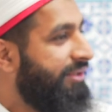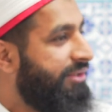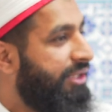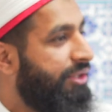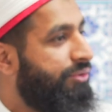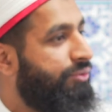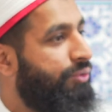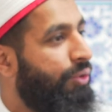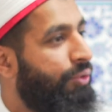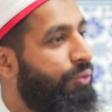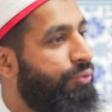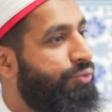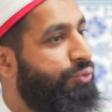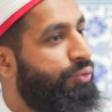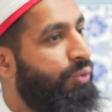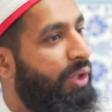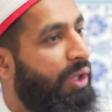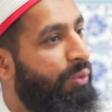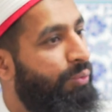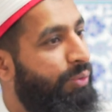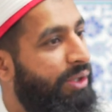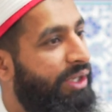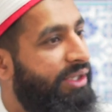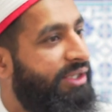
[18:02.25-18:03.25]
that those who
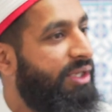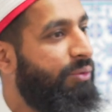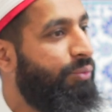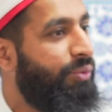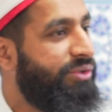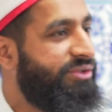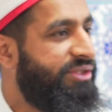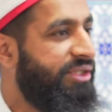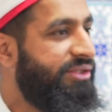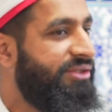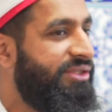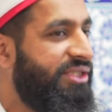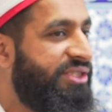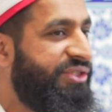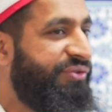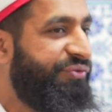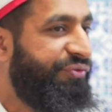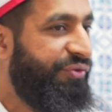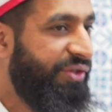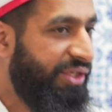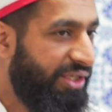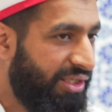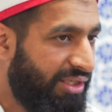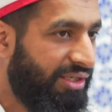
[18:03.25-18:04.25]
are working within this
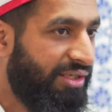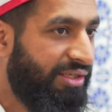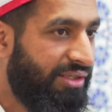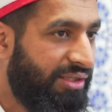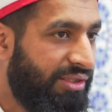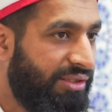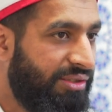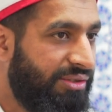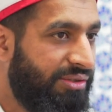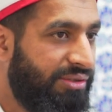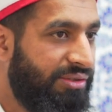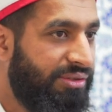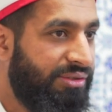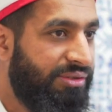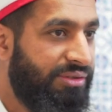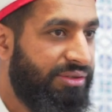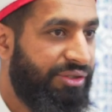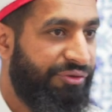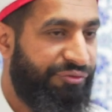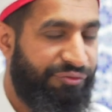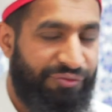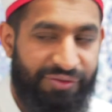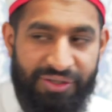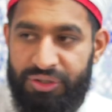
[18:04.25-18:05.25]
field,
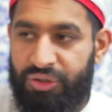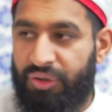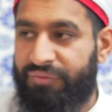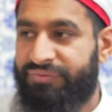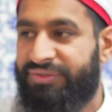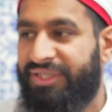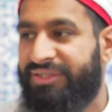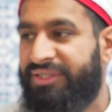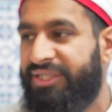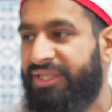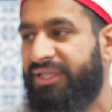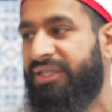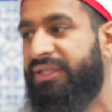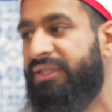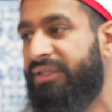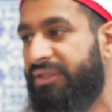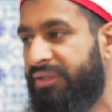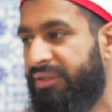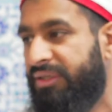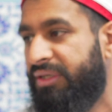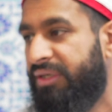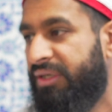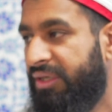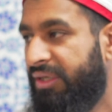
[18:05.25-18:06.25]
the field of the
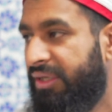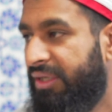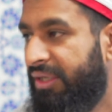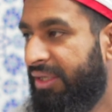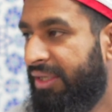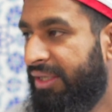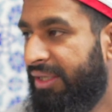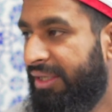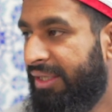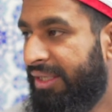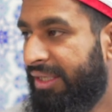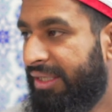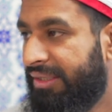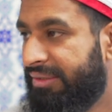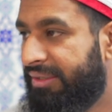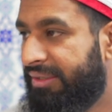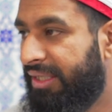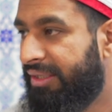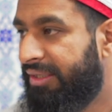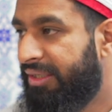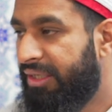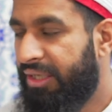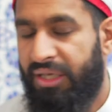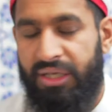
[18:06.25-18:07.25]
deen,
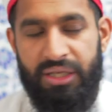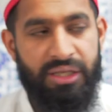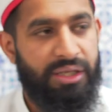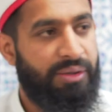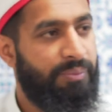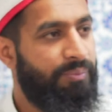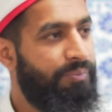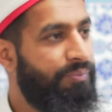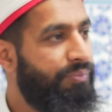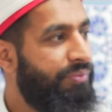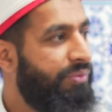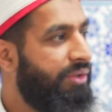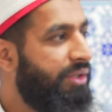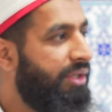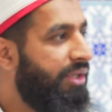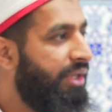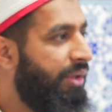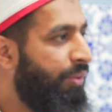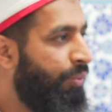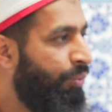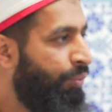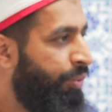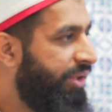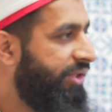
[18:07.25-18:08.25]
that
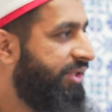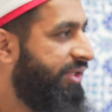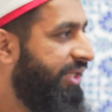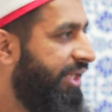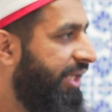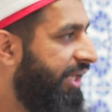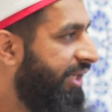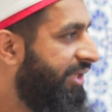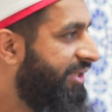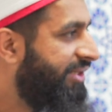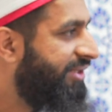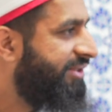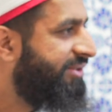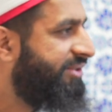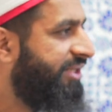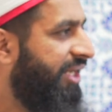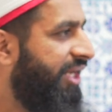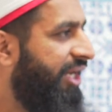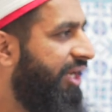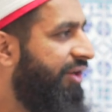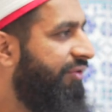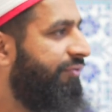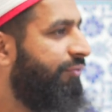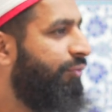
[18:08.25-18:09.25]
what they
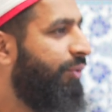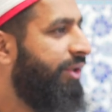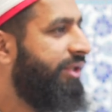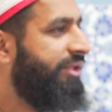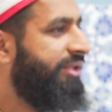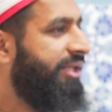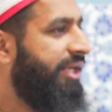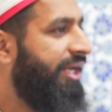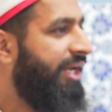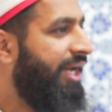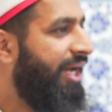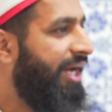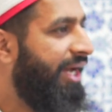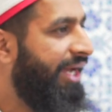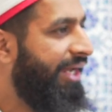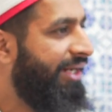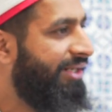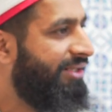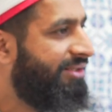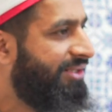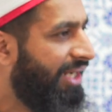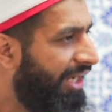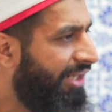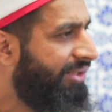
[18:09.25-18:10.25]
deserve, what they are
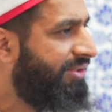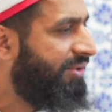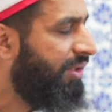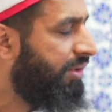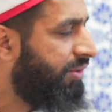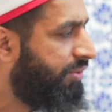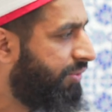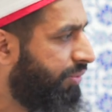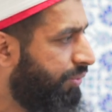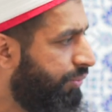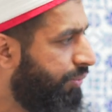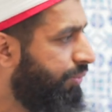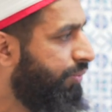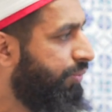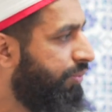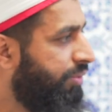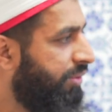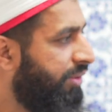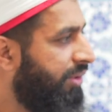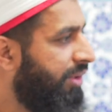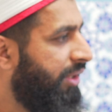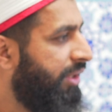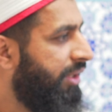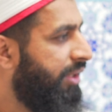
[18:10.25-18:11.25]
entitled to,
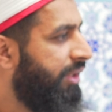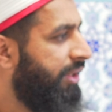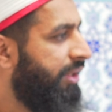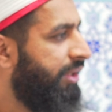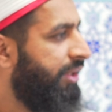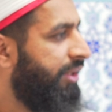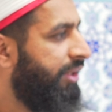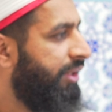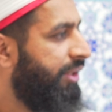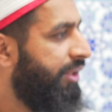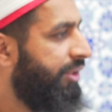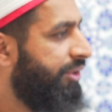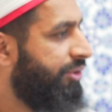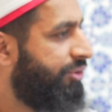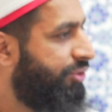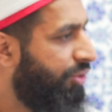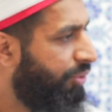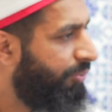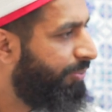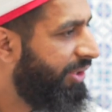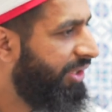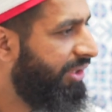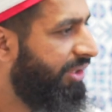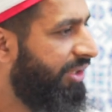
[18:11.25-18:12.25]

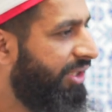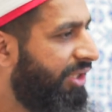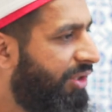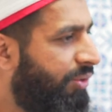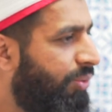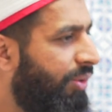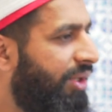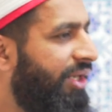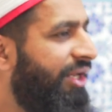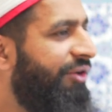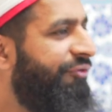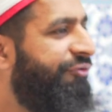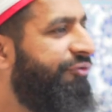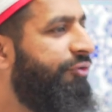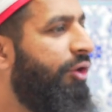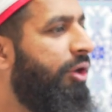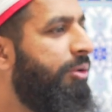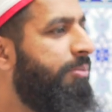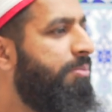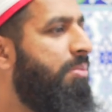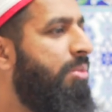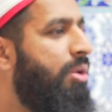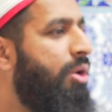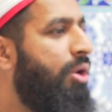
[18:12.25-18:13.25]
should be equal if
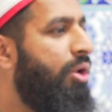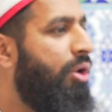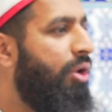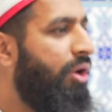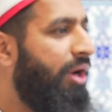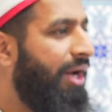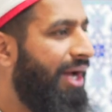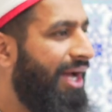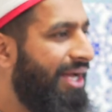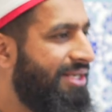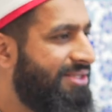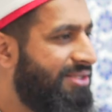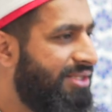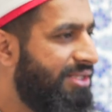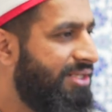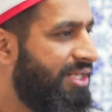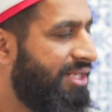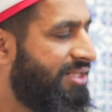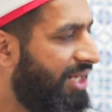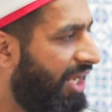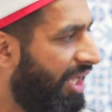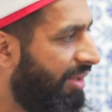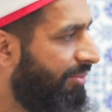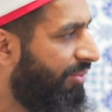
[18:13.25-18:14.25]
not more, as in the
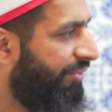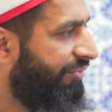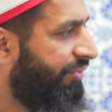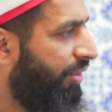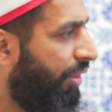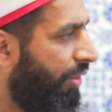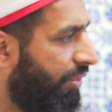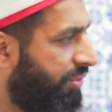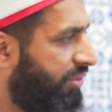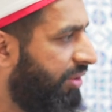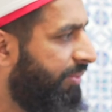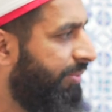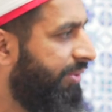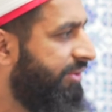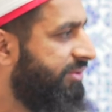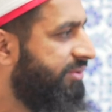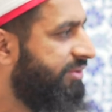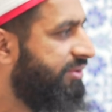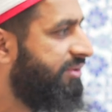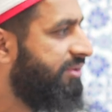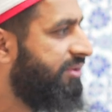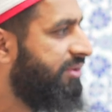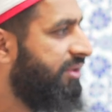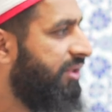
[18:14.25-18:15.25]
time of the
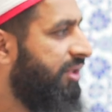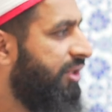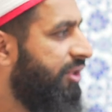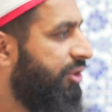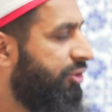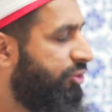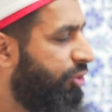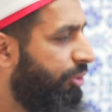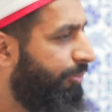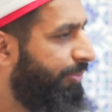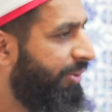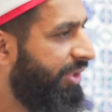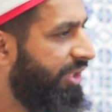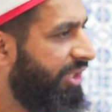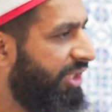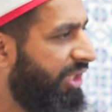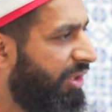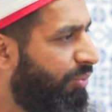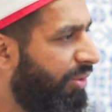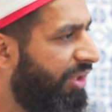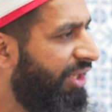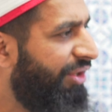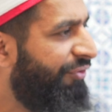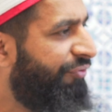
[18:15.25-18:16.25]
Ottomans, should be
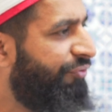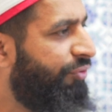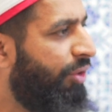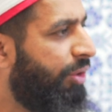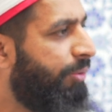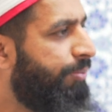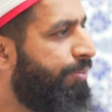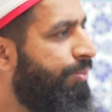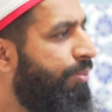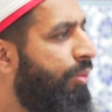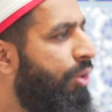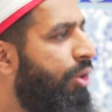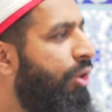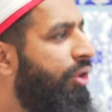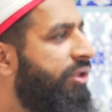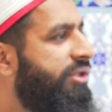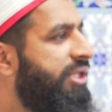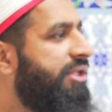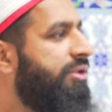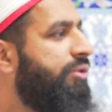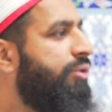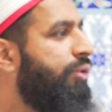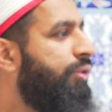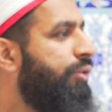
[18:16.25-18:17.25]
equal if not more
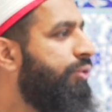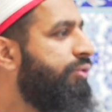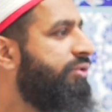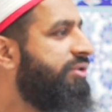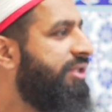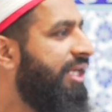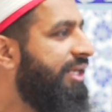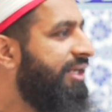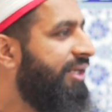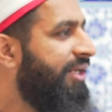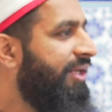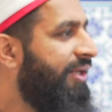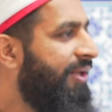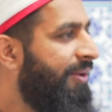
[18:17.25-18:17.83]
than those that